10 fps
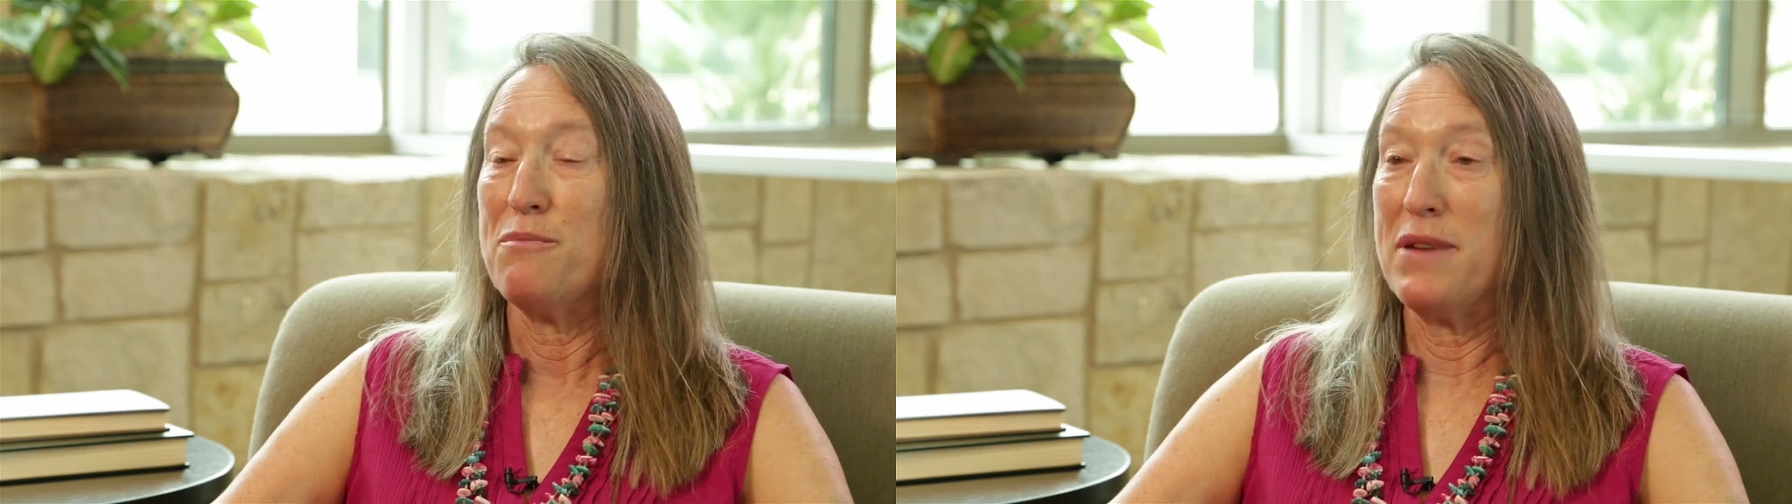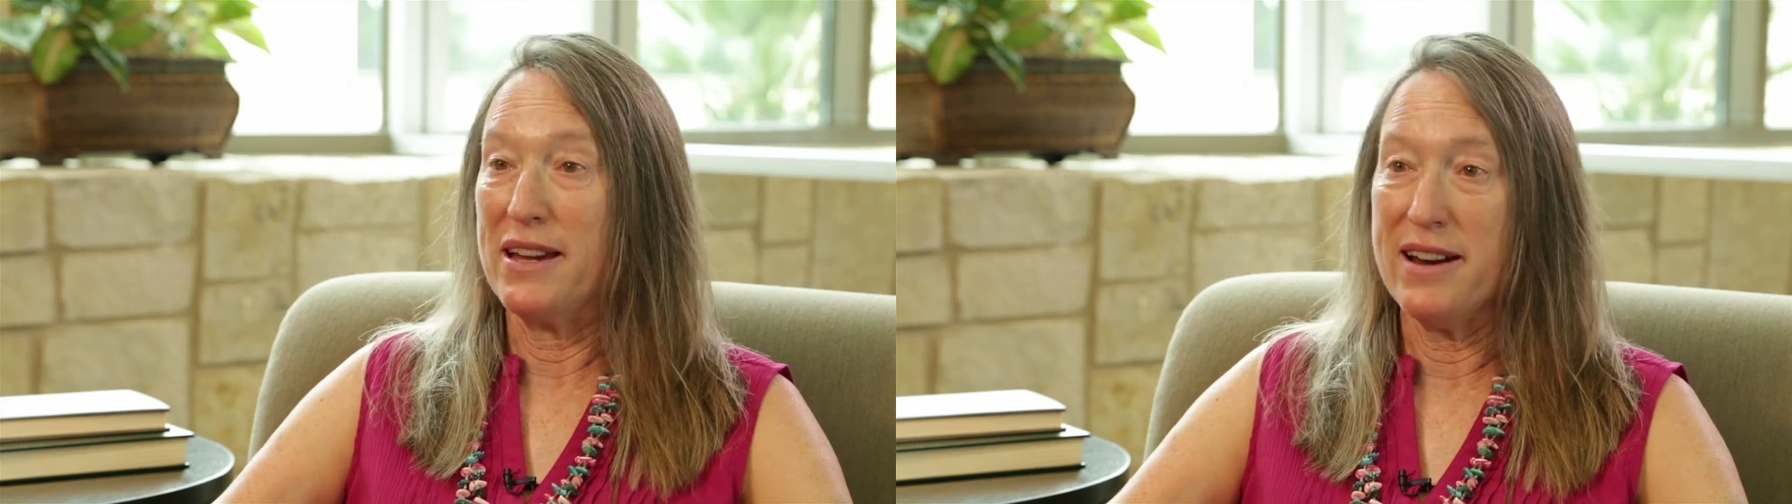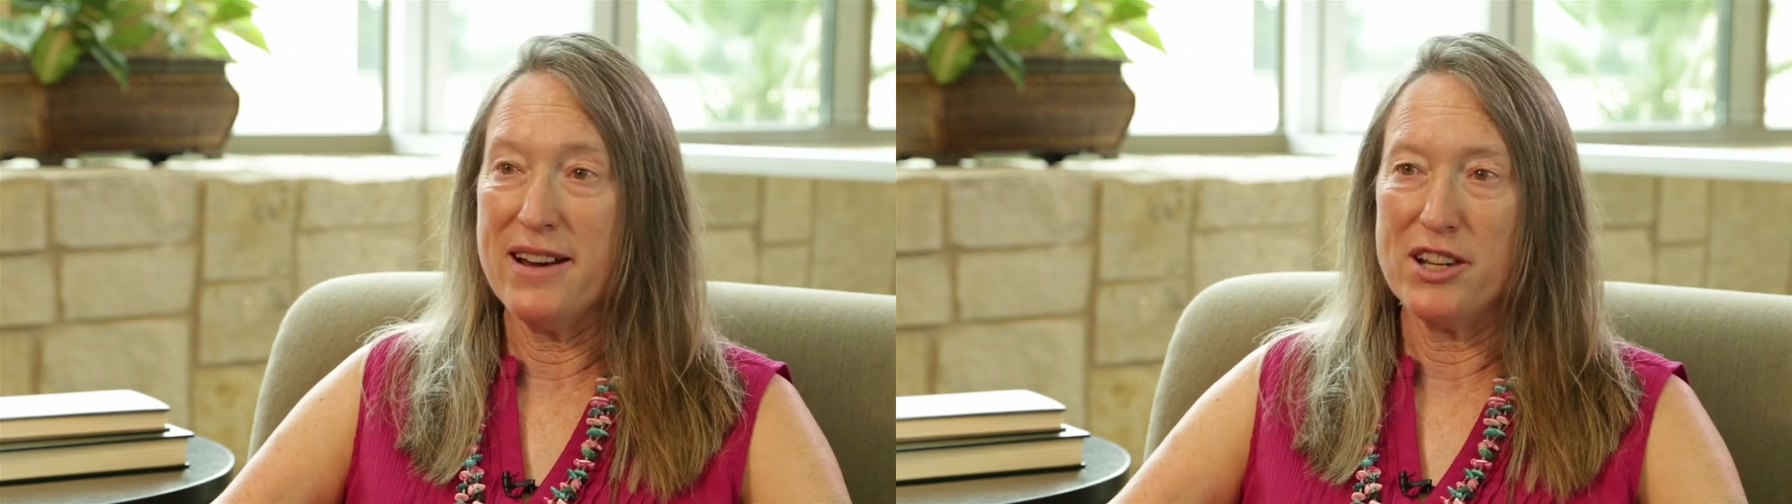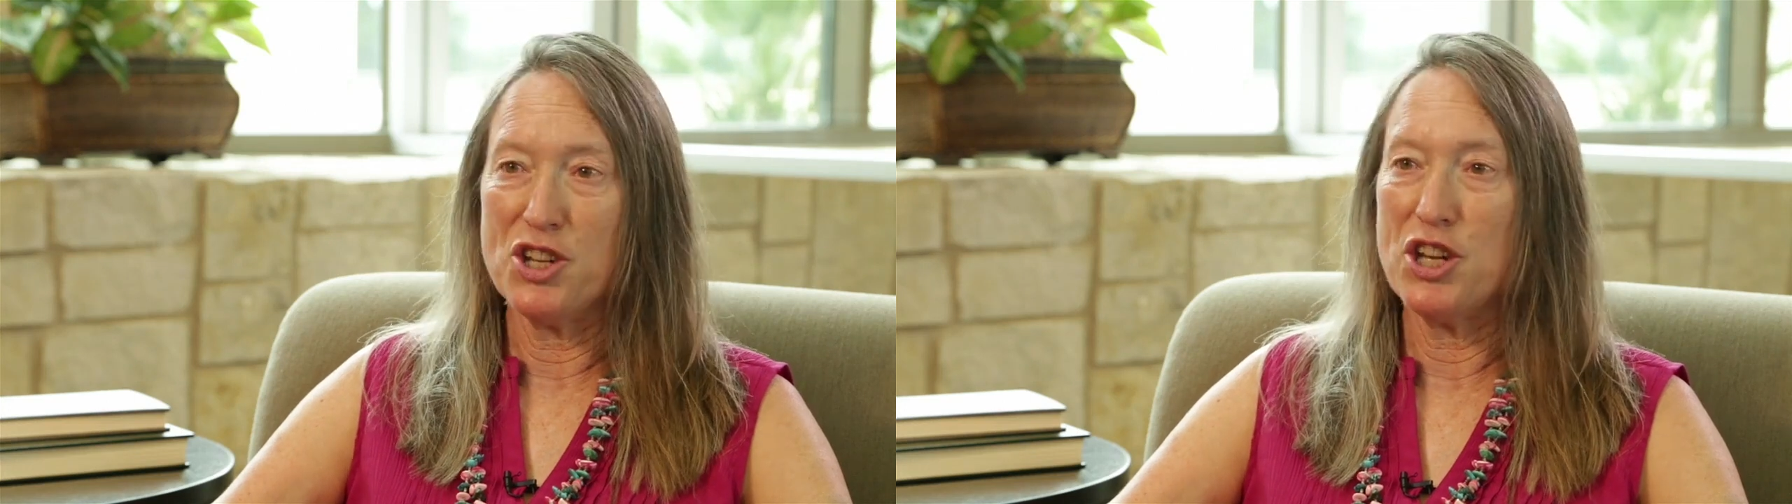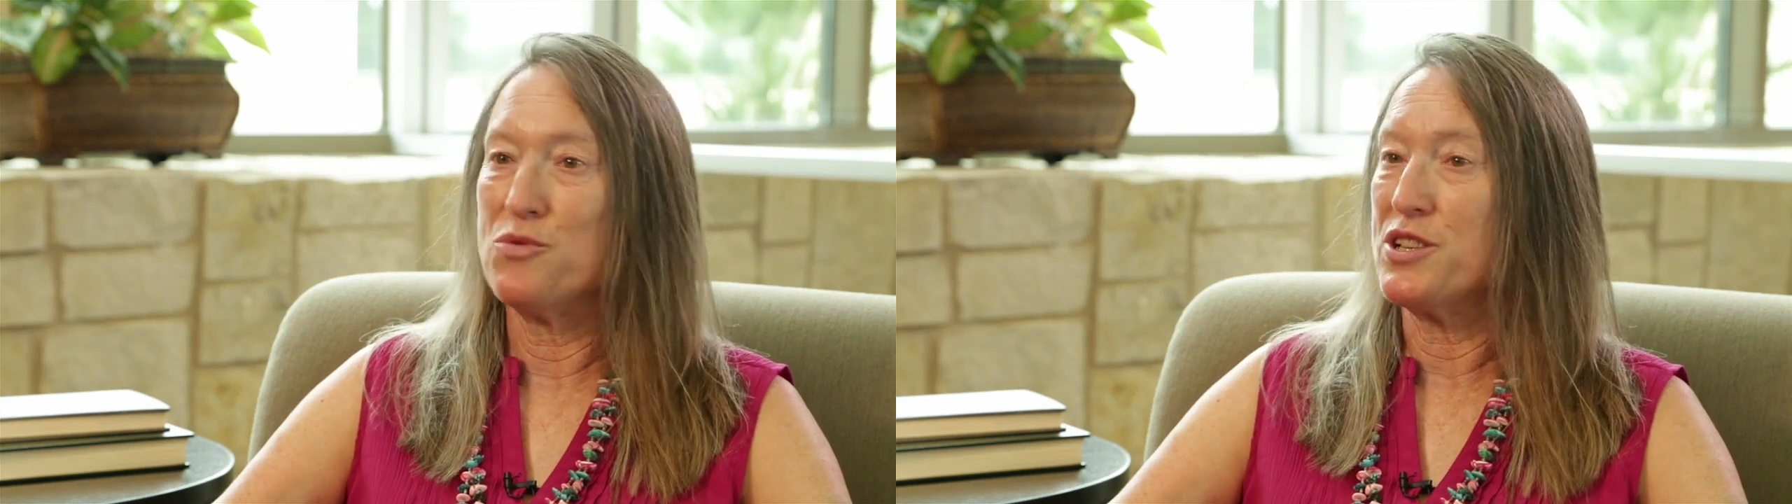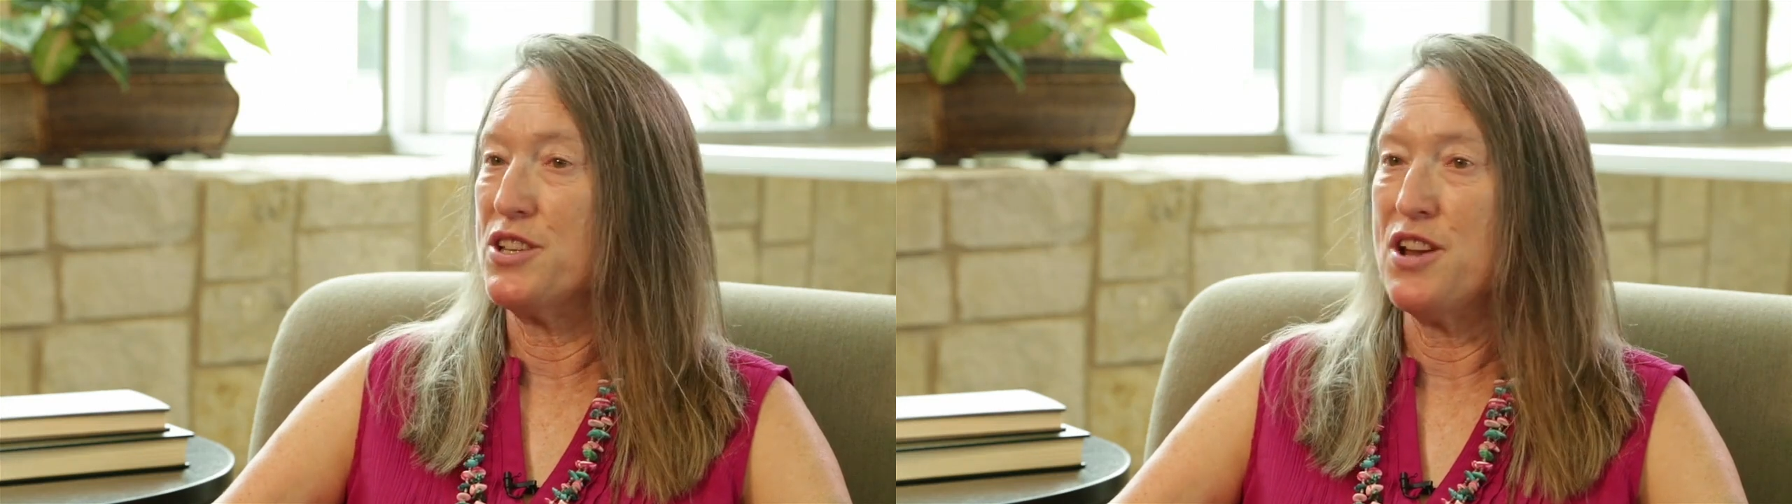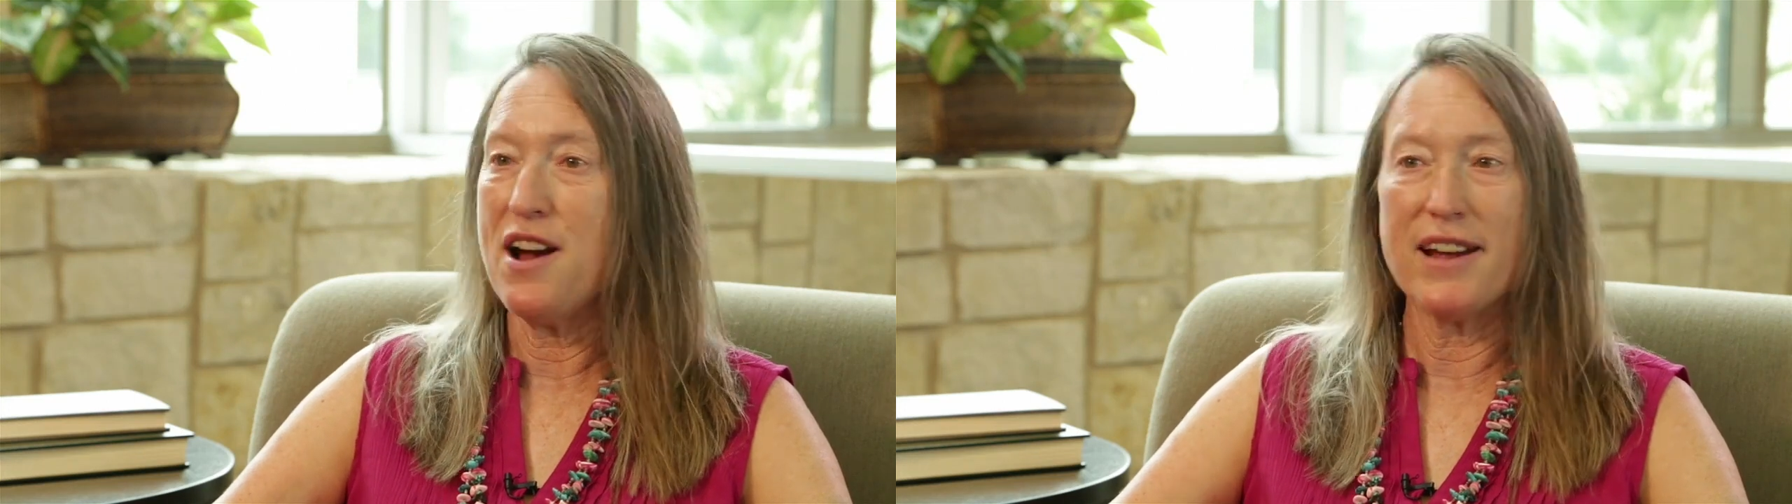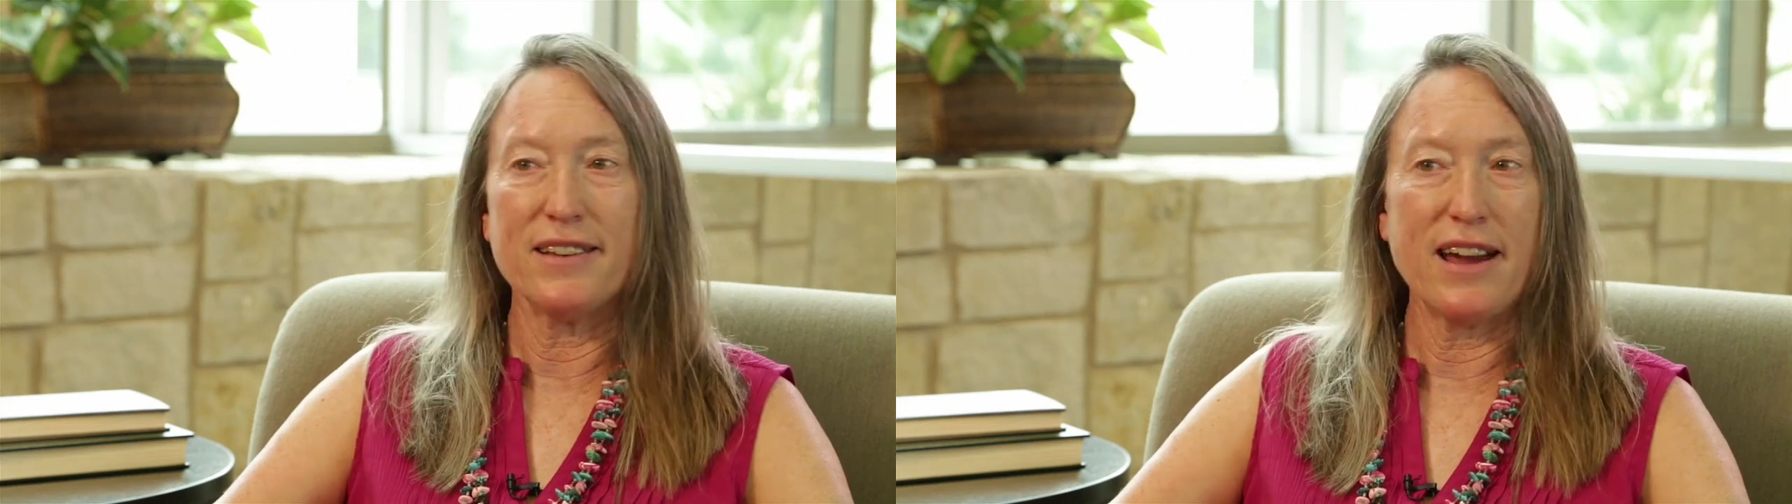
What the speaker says: because she was not